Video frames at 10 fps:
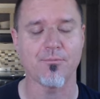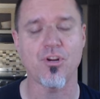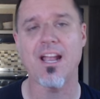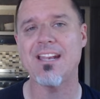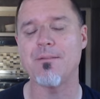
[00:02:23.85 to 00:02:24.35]
I'm
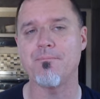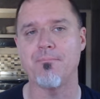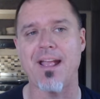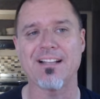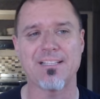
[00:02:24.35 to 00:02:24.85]
trying to
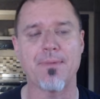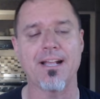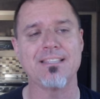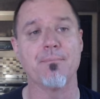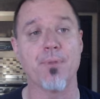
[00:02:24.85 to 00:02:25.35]

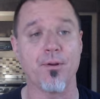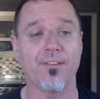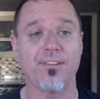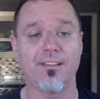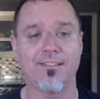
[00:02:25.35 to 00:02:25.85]
maximize the
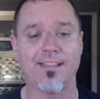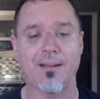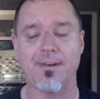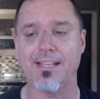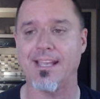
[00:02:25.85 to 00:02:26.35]
bonuses
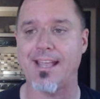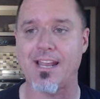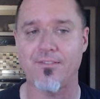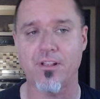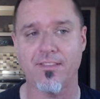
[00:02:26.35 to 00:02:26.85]
that I'm going to get
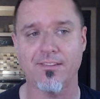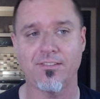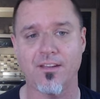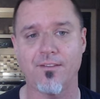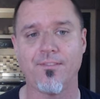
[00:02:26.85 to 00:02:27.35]
out of all of this
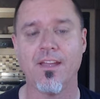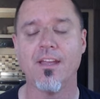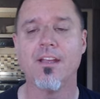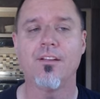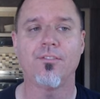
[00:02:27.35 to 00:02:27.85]
stuff.
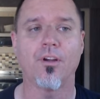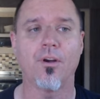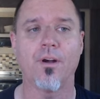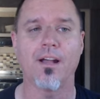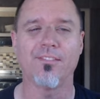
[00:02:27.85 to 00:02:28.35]

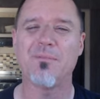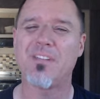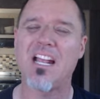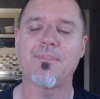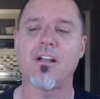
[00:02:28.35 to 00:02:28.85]
So uh,
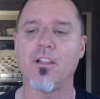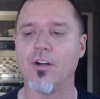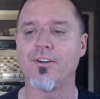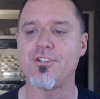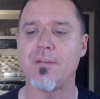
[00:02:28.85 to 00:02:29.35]
sometimes I'll
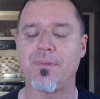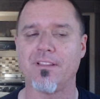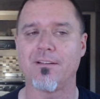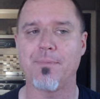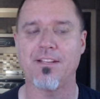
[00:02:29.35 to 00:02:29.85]
overship a
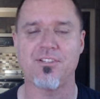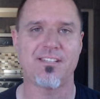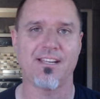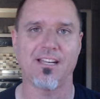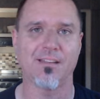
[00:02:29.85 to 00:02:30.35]
little bit
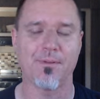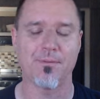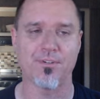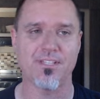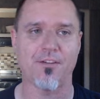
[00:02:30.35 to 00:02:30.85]
just to get a little
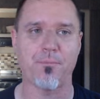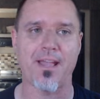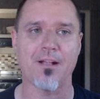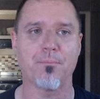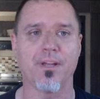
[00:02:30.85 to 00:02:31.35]
bit more stuff
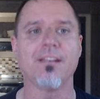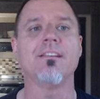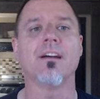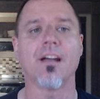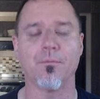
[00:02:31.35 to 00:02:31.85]
back,
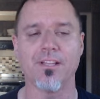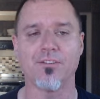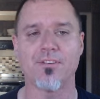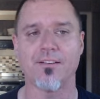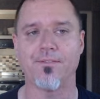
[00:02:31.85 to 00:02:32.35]
but uh, I'm
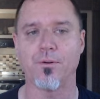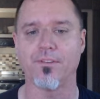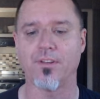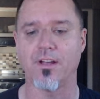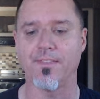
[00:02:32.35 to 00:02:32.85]
really trying to
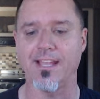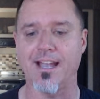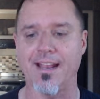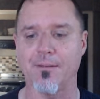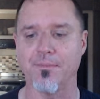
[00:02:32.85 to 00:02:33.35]
focus on the
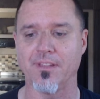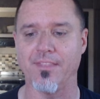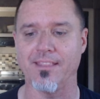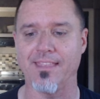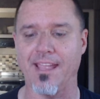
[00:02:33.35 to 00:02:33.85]
items
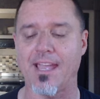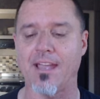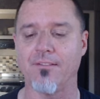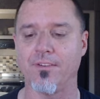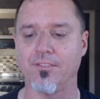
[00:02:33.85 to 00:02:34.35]
that they
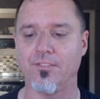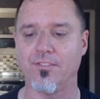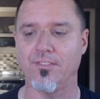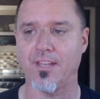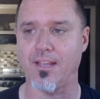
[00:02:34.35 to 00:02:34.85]
have for
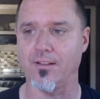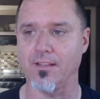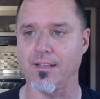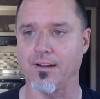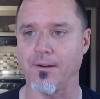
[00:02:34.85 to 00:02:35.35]
sale
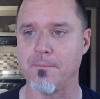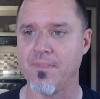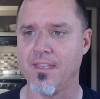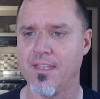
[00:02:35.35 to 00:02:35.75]
here.